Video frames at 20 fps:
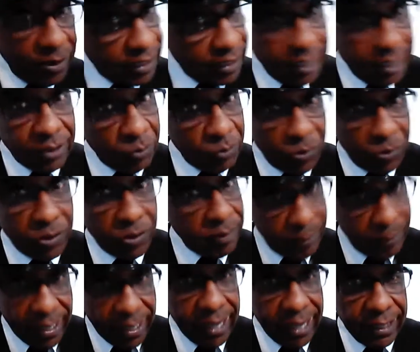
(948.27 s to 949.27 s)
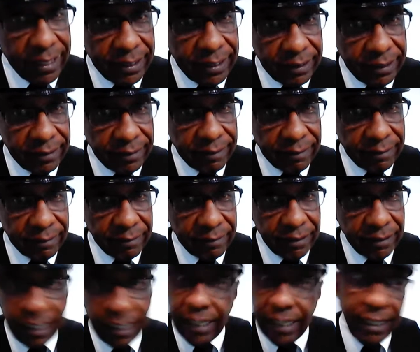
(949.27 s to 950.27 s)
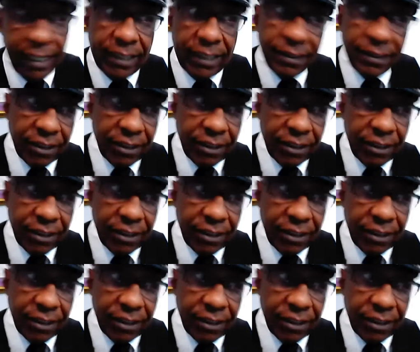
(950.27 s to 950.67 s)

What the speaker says: take the water back, and